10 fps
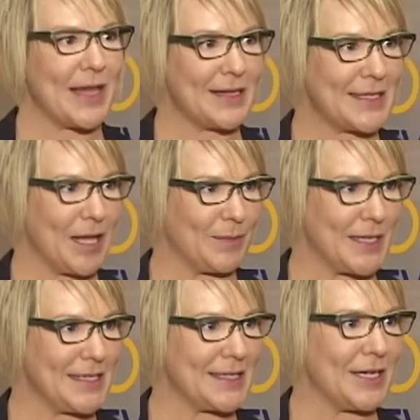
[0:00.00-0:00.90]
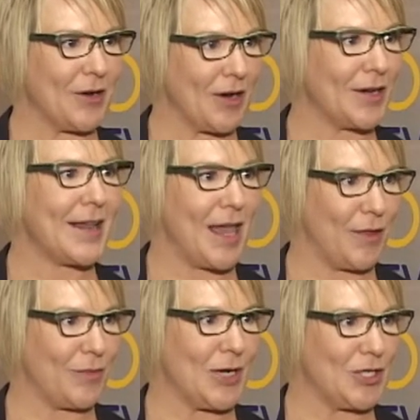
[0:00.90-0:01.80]
that has helped us in our
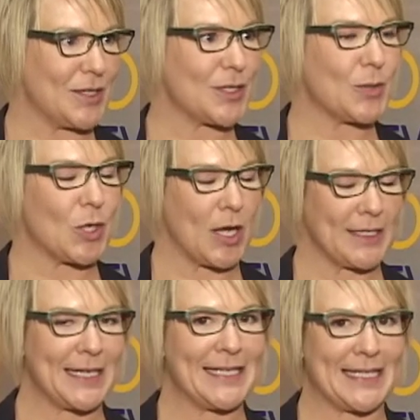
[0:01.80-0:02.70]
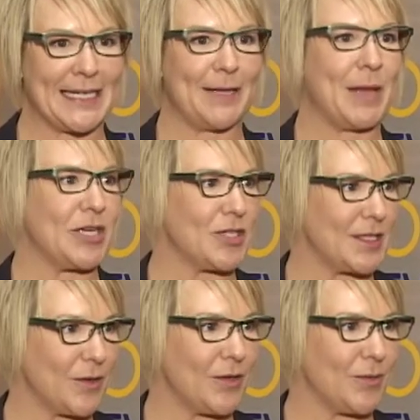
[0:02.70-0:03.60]
health region, so we're not sending
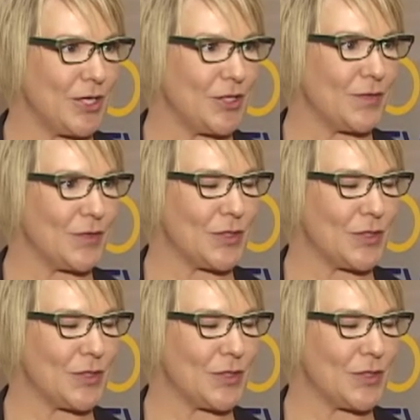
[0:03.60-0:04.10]
patients out of the region for